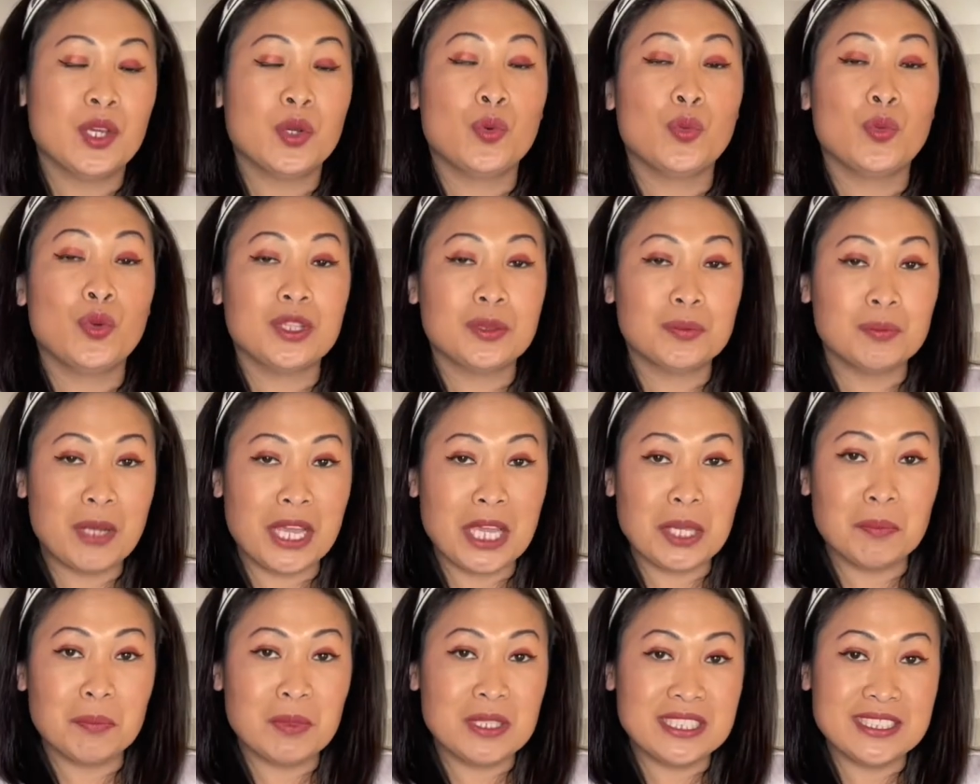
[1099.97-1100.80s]
With
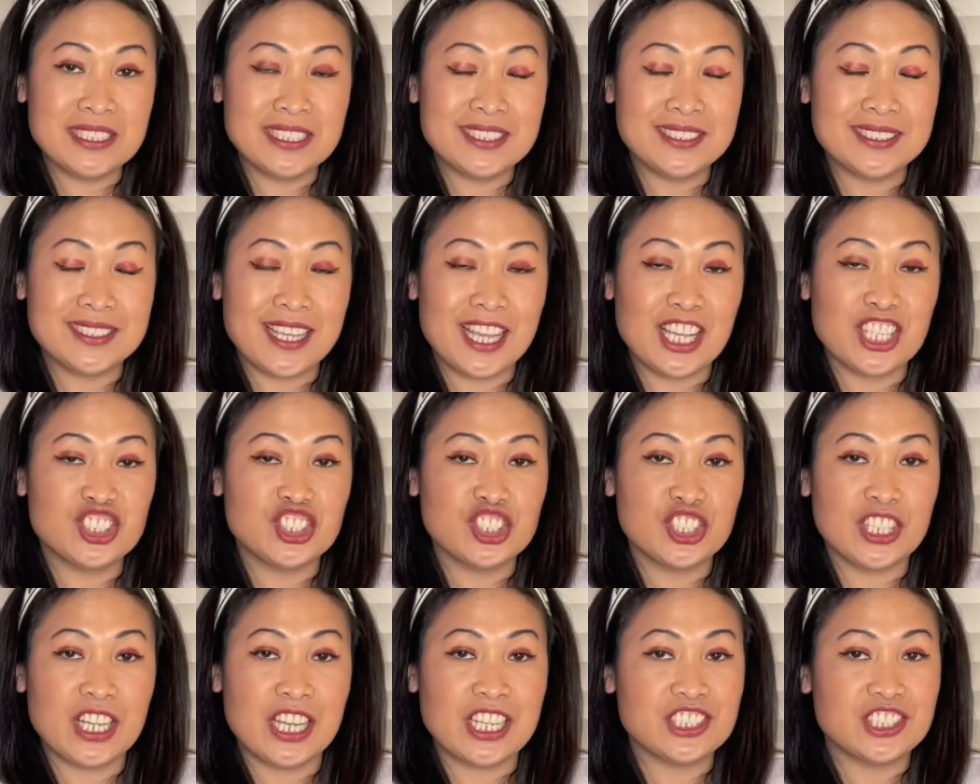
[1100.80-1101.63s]
my busy
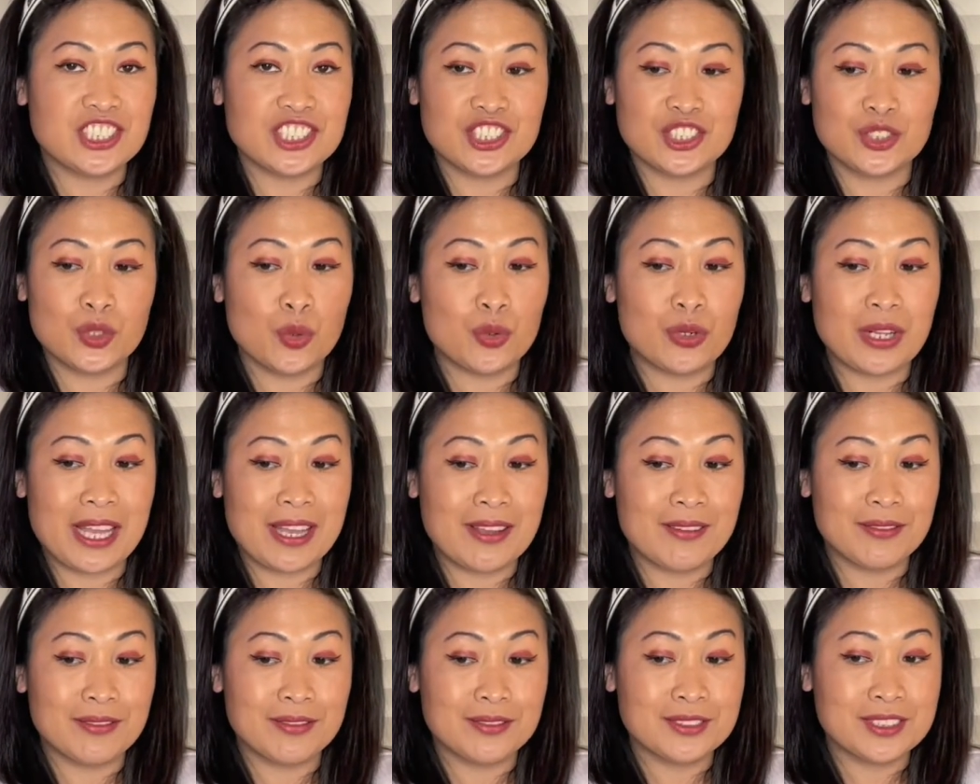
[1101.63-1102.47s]
schedule, I just don't
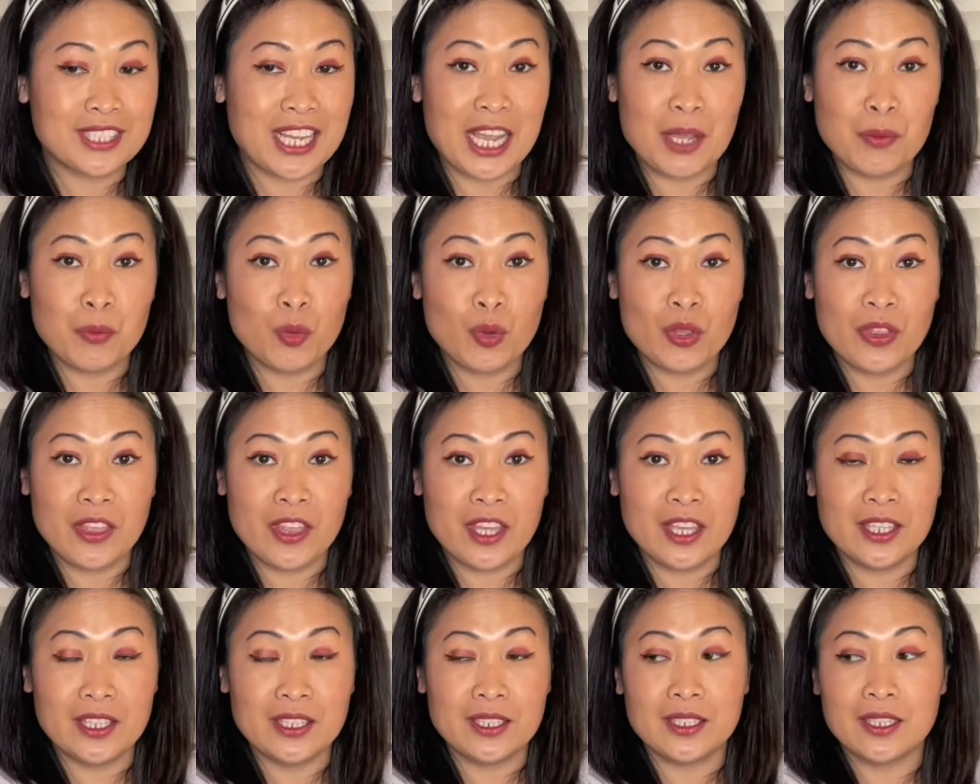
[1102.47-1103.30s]
have time with
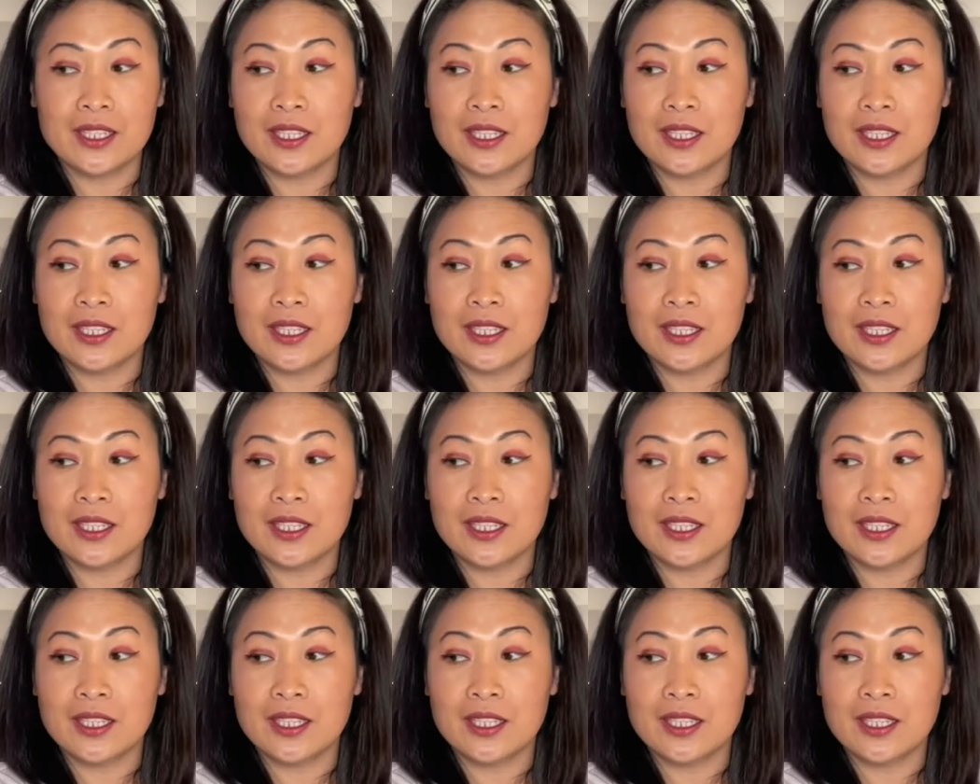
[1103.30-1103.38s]
it.